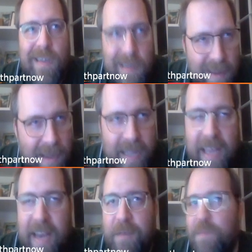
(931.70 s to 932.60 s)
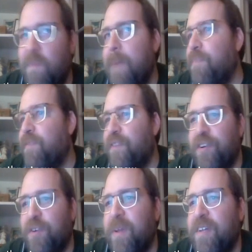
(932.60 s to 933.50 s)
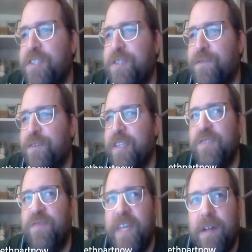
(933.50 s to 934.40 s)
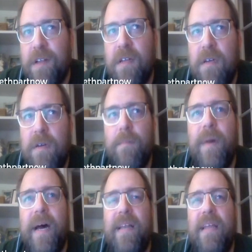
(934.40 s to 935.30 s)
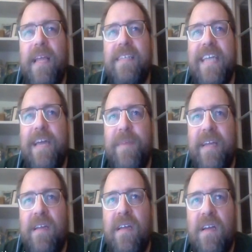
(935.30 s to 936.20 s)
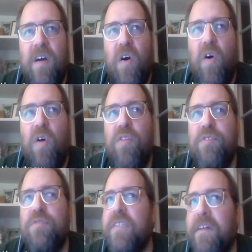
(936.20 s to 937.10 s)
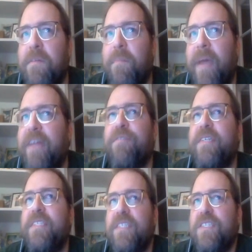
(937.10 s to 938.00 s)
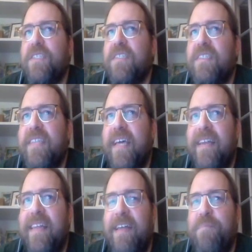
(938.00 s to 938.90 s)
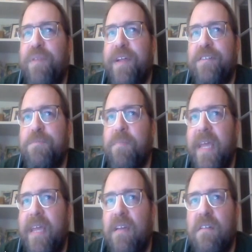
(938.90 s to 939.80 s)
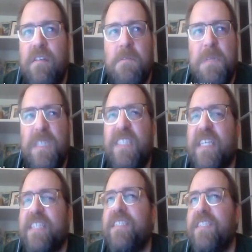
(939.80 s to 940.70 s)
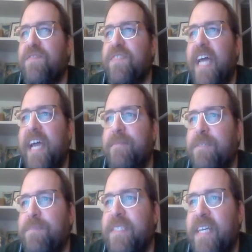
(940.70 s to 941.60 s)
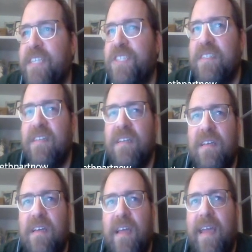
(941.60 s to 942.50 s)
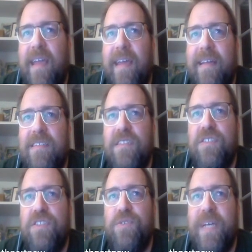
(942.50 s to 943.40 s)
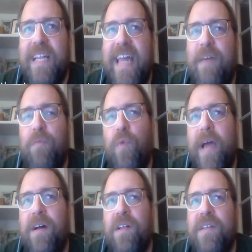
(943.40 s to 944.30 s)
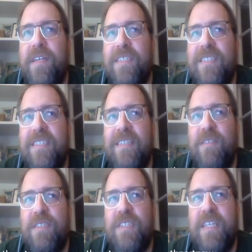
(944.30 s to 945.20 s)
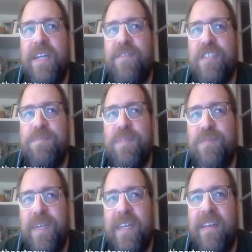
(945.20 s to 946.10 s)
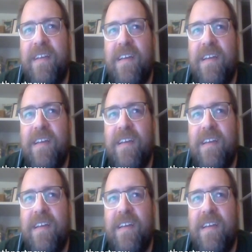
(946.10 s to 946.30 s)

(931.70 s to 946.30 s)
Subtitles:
again, my preferred nomenclature for it is feel, but examining all those little micro decisions that players make dozens of times a possession, and doing that well is the difference between,